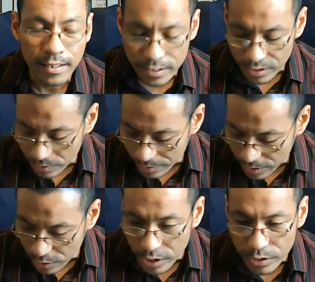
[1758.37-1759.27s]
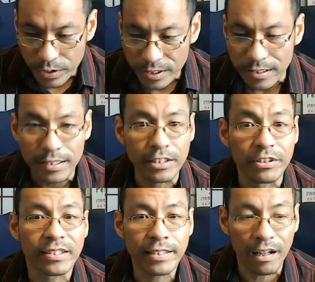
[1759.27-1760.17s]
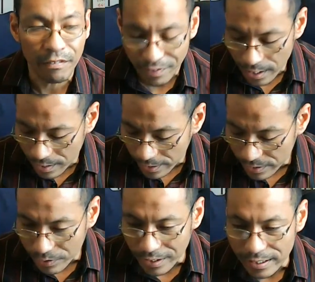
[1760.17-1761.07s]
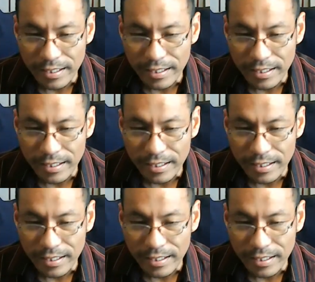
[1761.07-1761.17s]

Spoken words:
You choose yourself. You